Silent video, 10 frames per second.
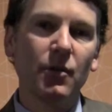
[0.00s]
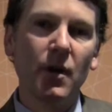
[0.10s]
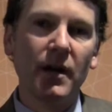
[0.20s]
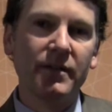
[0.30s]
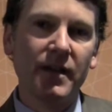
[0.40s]

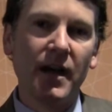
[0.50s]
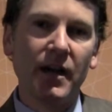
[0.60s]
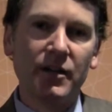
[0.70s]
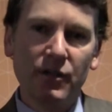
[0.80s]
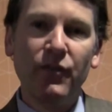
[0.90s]
what
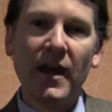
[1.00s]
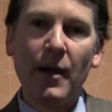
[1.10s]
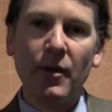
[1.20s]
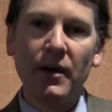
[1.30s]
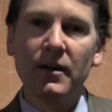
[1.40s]

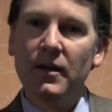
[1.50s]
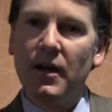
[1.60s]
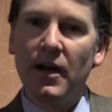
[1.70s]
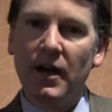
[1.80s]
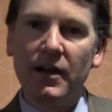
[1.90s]
QFabric
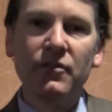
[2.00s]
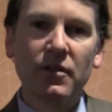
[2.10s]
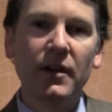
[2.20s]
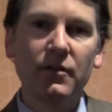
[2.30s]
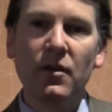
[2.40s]
is
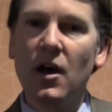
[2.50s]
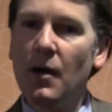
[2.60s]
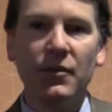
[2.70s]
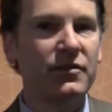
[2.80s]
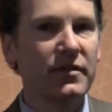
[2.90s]
trying to
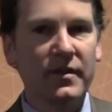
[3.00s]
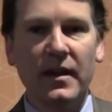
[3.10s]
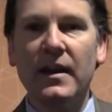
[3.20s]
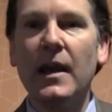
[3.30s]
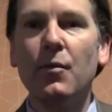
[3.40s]
accomplish, is
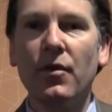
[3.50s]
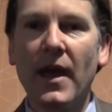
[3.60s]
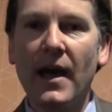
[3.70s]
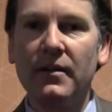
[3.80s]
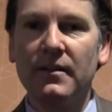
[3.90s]
enable
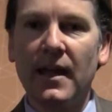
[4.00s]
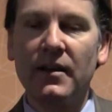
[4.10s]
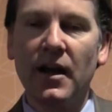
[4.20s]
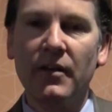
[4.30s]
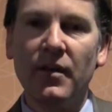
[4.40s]

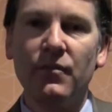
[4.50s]
that kind of